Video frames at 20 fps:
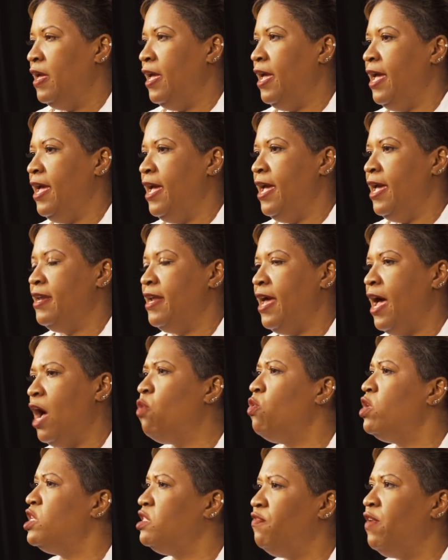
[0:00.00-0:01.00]
And I
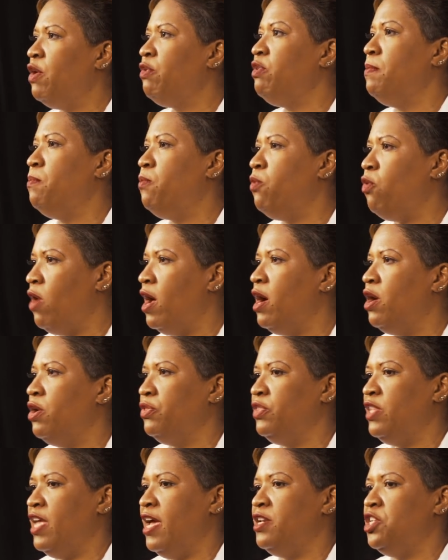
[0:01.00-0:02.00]
was very
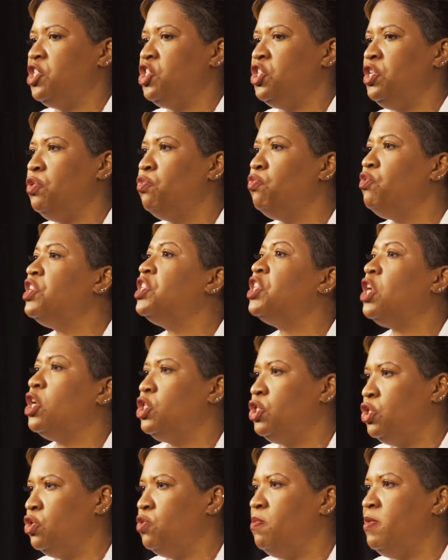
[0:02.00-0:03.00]
proud that she reached
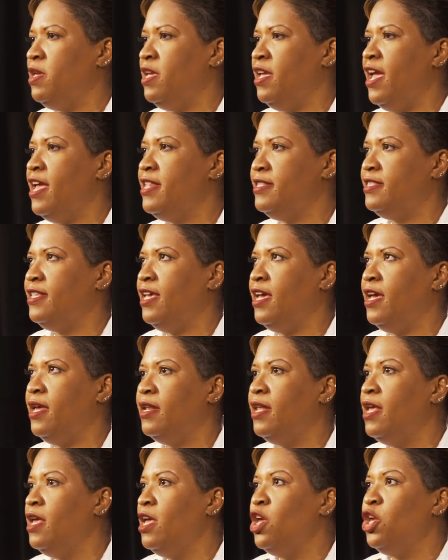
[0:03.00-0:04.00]
out to me and
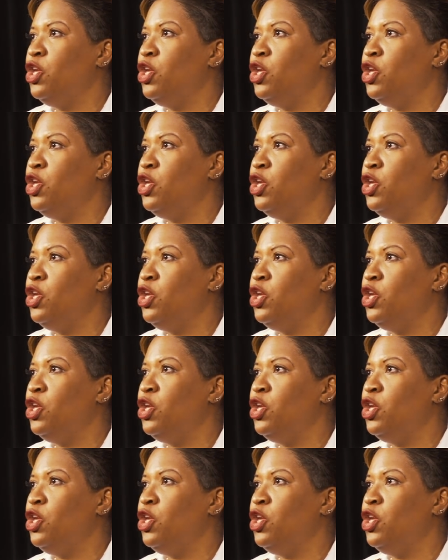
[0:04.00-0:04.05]
said,